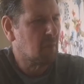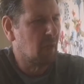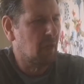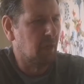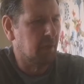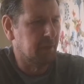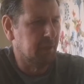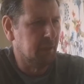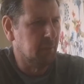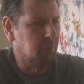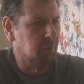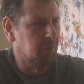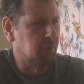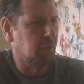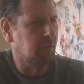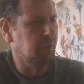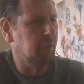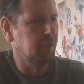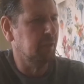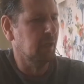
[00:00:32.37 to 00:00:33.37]
I think we'll
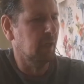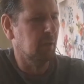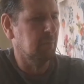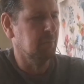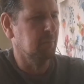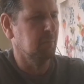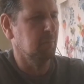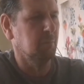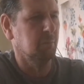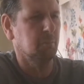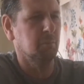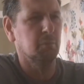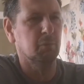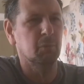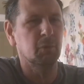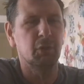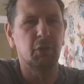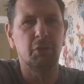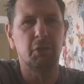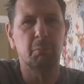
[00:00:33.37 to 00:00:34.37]
do
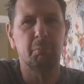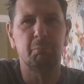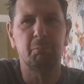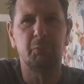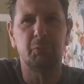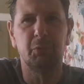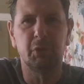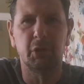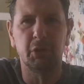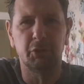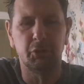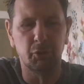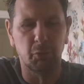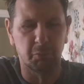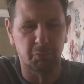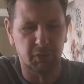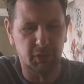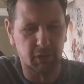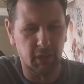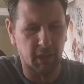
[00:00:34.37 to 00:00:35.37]
the
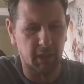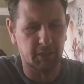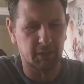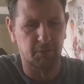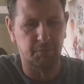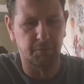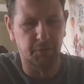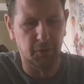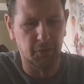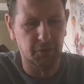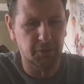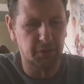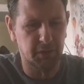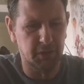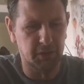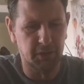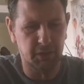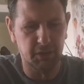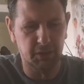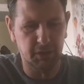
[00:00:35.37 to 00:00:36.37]
jump starter first.
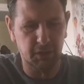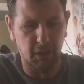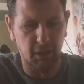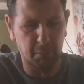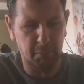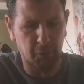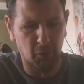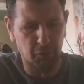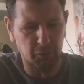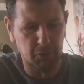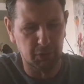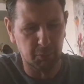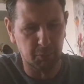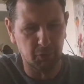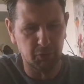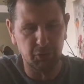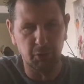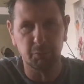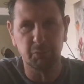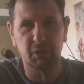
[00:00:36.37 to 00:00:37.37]
This is a portable
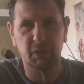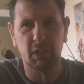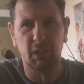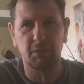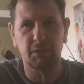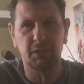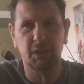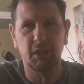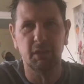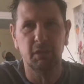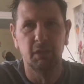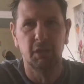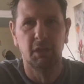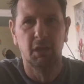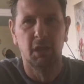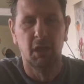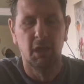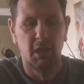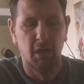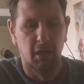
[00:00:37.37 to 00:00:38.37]
jump starter.
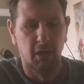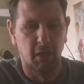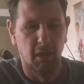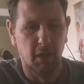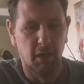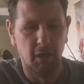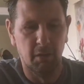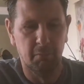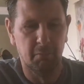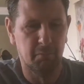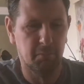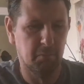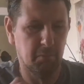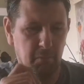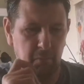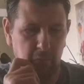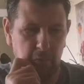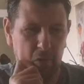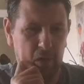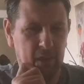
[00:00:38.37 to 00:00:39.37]

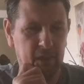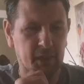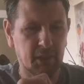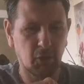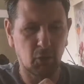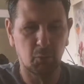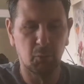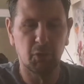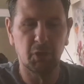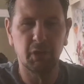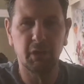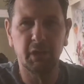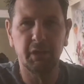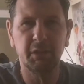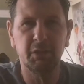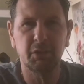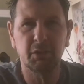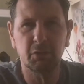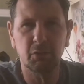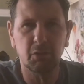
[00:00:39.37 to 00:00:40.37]
I did own one of
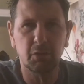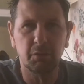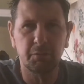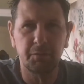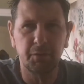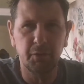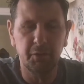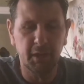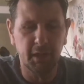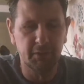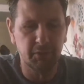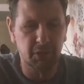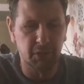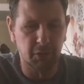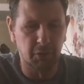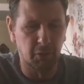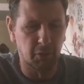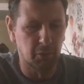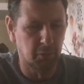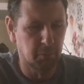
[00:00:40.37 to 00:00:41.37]
these a few years
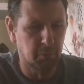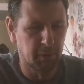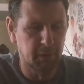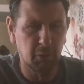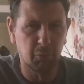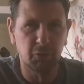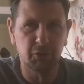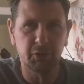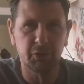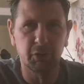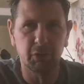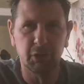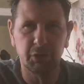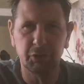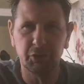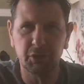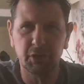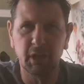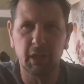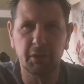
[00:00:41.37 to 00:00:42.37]
ago when it
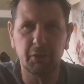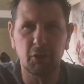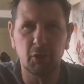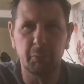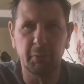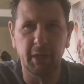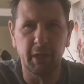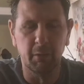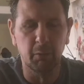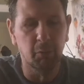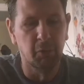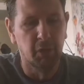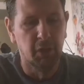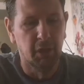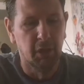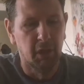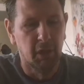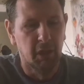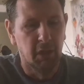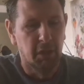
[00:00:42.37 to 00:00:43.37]
just started coming out,
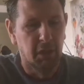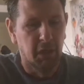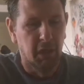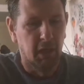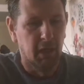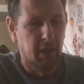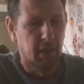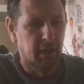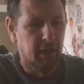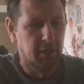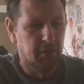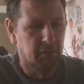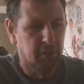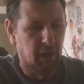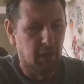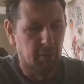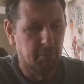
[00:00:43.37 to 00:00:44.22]
and